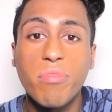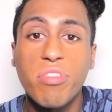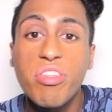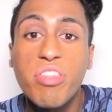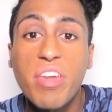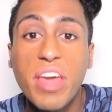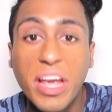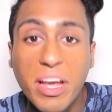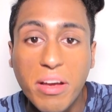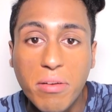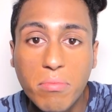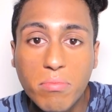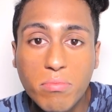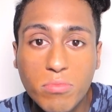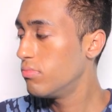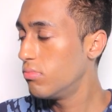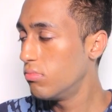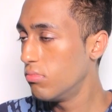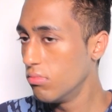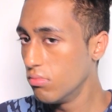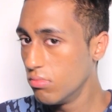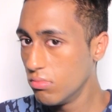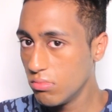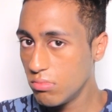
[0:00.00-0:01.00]
thing.
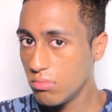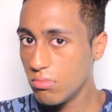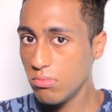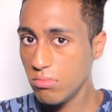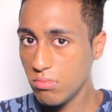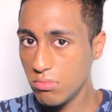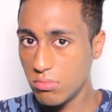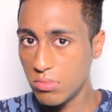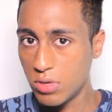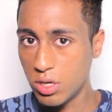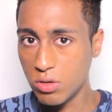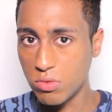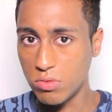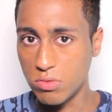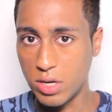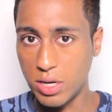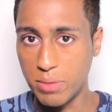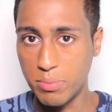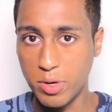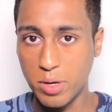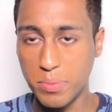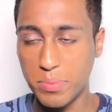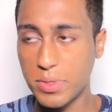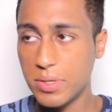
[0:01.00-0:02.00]
Oh, I
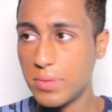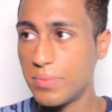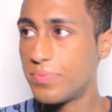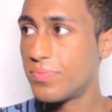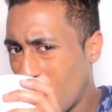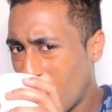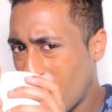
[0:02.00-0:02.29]
burped.